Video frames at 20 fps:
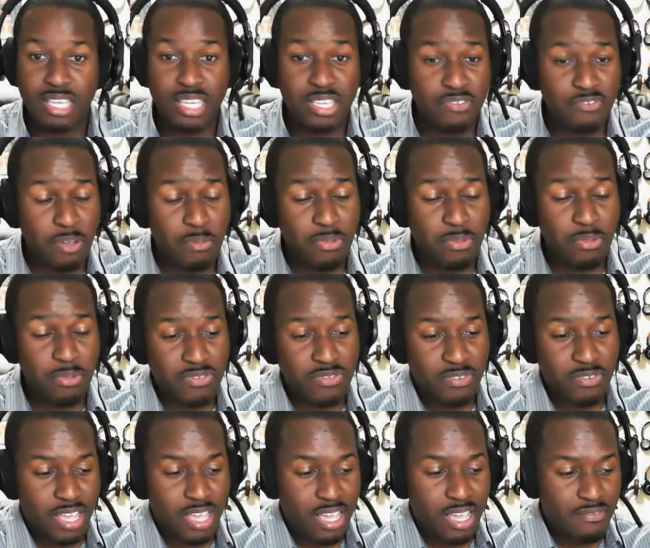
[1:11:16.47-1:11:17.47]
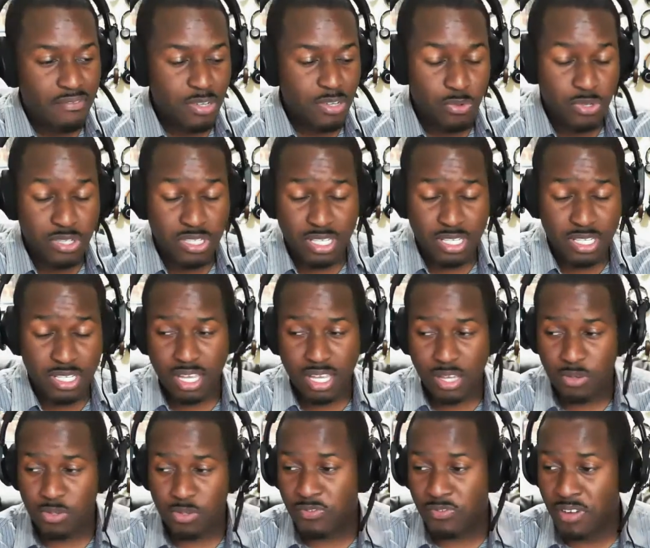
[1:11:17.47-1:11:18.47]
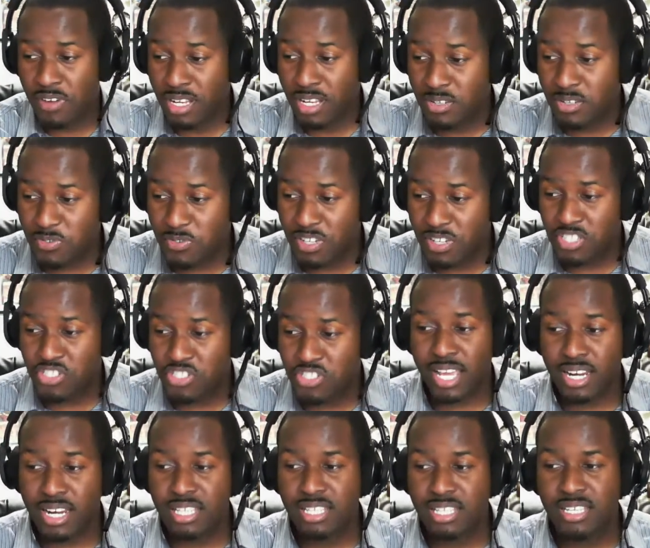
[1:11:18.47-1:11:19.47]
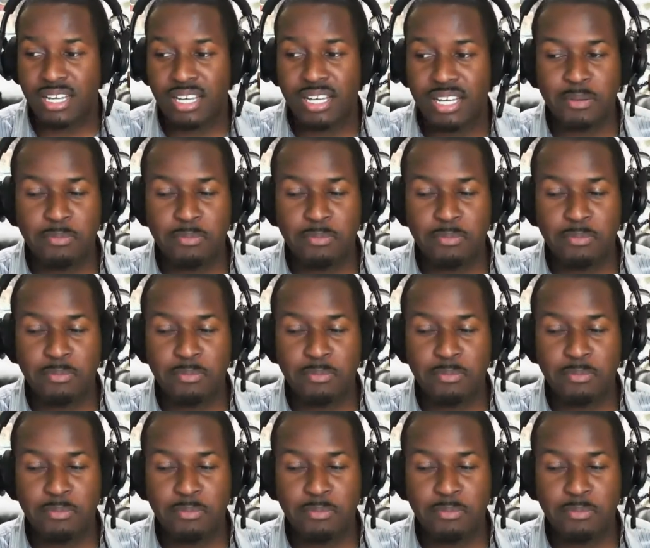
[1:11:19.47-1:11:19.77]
Thank you very much for having. It was fun. It was fun chatting.